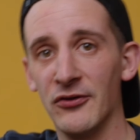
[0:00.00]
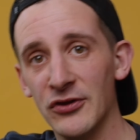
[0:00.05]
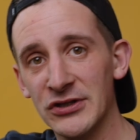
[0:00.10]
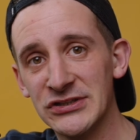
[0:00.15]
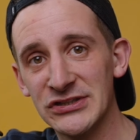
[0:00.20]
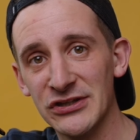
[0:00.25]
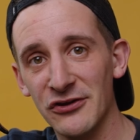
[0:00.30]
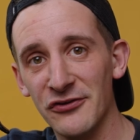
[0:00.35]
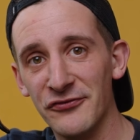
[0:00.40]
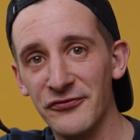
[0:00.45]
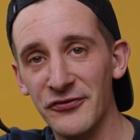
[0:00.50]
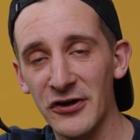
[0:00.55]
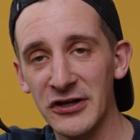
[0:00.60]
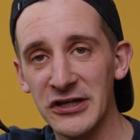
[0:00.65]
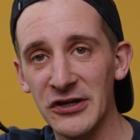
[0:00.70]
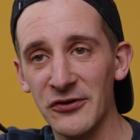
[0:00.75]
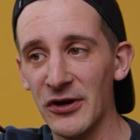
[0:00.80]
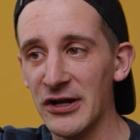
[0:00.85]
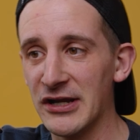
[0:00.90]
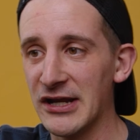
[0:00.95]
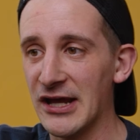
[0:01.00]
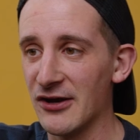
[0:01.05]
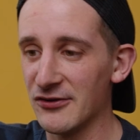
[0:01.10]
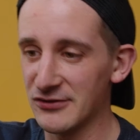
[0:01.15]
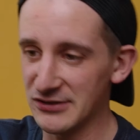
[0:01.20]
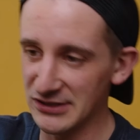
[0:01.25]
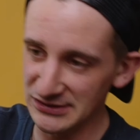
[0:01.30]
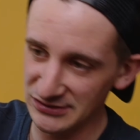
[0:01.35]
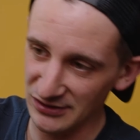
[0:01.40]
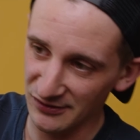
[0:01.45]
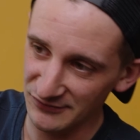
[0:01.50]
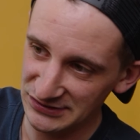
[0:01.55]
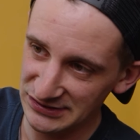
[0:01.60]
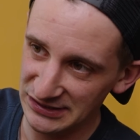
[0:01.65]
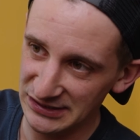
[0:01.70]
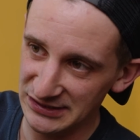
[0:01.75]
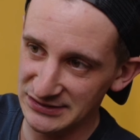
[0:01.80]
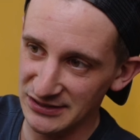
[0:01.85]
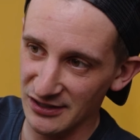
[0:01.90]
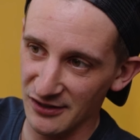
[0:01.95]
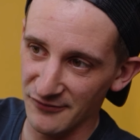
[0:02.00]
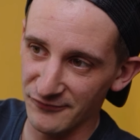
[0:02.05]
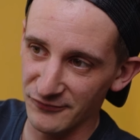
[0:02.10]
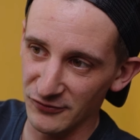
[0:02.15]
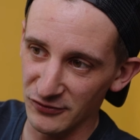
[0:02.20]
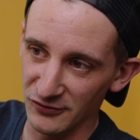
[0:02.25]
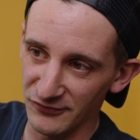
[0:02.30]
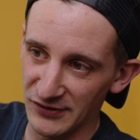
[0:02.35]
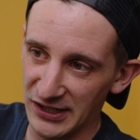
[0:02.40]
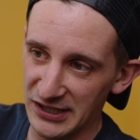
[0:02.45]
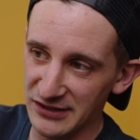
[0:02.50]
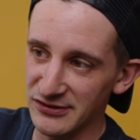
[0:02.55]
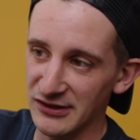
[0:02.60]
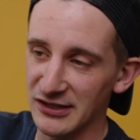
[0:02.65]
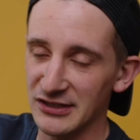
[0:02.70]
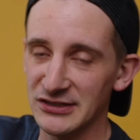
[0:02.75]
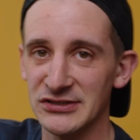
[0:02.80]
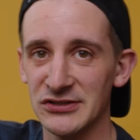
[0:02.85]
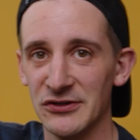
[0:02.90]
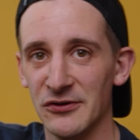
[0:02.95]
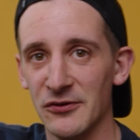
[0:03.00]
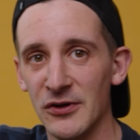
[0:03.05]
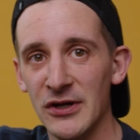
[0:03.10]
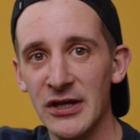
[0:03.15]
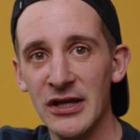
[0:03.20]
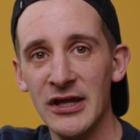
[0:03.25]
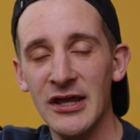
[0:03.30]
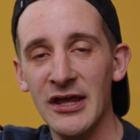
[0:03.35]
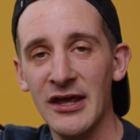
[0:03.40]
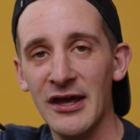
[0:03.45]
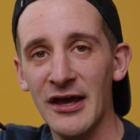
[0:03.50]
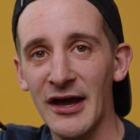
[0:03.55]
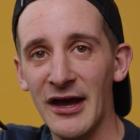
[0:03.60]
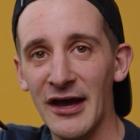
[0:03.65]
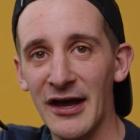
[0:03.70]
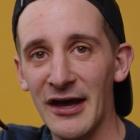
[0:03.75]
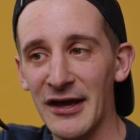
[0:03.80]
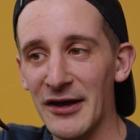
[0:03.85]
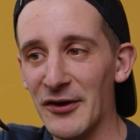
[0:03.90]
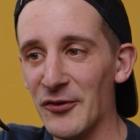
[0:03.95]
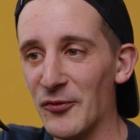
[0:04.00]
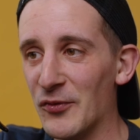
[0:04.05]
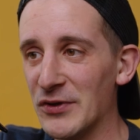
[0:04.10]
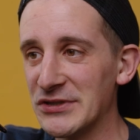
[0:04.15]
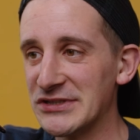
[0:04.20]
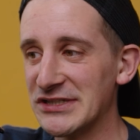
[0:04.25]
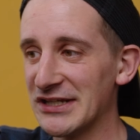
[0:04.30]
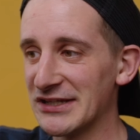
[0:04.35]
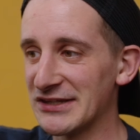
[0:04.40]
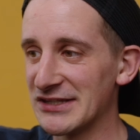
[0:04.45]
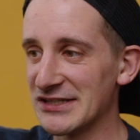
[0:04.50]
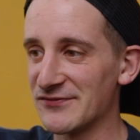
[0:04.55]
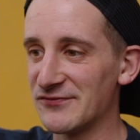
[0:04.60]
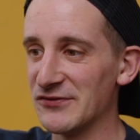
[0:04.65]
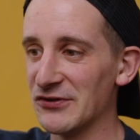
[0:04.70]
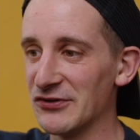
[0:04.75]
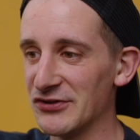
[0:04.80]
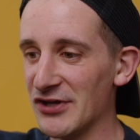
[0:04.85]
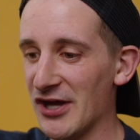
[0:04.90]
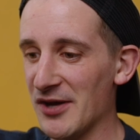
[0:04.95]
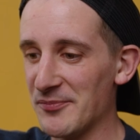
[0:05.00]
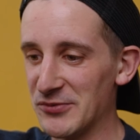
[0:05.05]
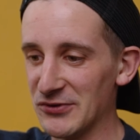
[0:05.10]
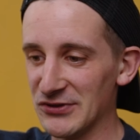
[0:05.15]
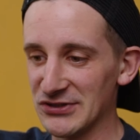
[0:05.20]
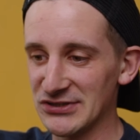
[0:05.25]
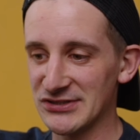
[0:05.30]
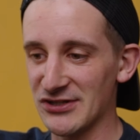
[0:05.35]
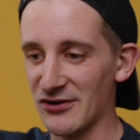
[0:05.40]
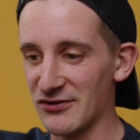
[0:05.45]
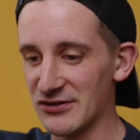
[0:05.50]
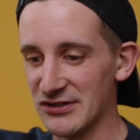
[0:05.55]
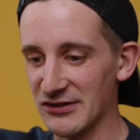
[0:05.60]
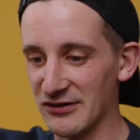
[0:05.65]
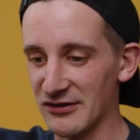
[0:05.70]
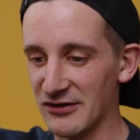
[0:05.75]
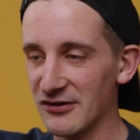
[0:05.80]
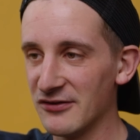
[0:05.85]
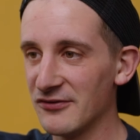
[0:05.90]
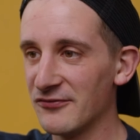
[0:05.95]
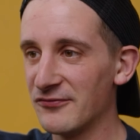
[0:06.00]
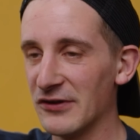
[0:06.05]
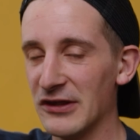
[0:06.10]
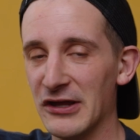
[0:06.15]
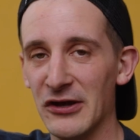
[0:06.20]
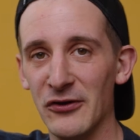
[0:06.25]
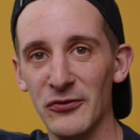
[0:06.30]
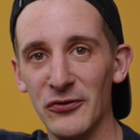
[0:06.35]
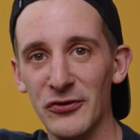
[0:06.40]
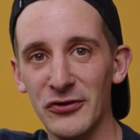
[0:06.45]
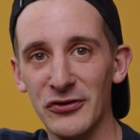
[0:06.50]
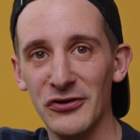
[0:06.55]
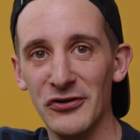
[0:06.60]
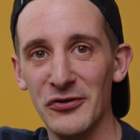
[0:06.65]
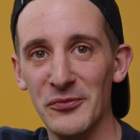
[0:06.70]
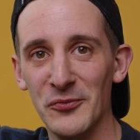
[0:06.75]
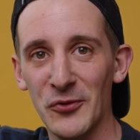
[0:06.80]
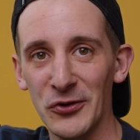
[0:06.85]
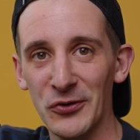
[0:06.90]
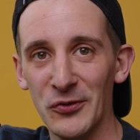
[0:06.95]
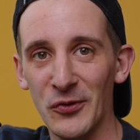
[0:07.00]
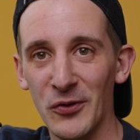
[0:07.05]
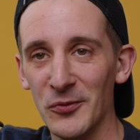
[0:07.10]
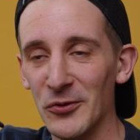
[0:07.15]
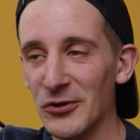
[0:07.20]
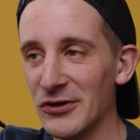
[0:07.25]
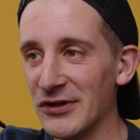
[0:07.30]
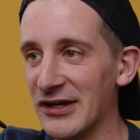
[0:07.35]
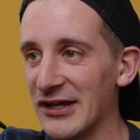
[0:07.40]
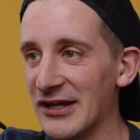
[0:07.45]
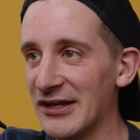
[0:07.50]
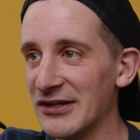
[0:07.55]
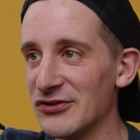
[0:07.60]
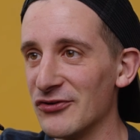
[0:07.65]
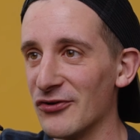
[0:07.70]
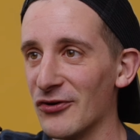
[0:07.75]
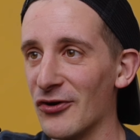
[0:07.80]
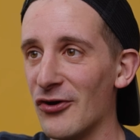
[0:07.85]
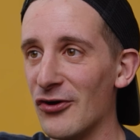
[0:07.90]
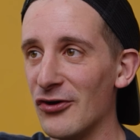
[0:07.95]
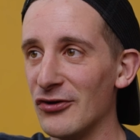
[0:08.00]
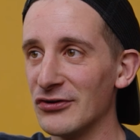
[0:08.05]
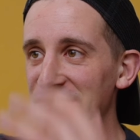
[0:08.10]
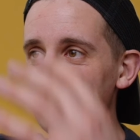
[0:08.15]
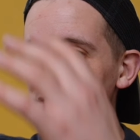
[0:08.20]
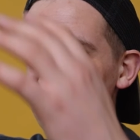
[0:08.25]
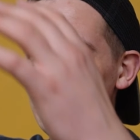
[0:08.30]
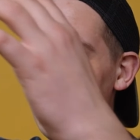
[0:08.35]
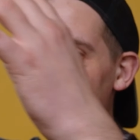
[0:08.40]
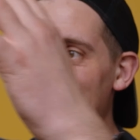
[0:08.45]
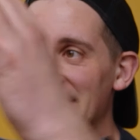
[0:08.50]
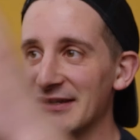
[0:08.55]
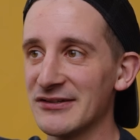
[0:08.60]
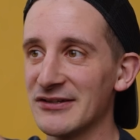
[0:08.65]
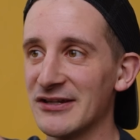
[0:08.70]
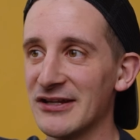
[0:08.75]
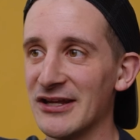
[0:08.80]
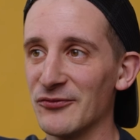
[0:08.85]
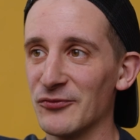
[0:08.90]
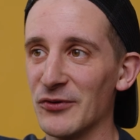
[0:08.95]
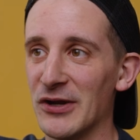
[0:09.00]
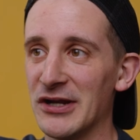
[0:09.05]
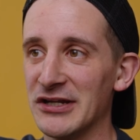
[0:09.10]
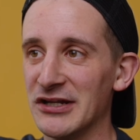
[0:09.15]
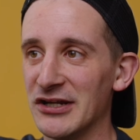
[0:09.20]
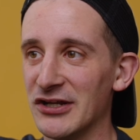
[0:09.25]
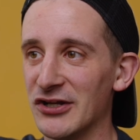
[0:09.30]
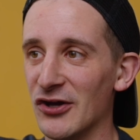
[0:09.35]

it looks a little funky right now because obviously it's not full of anything, so once you get this filled up, it'll start to fill out, look a little more normal, and you're all set and ready to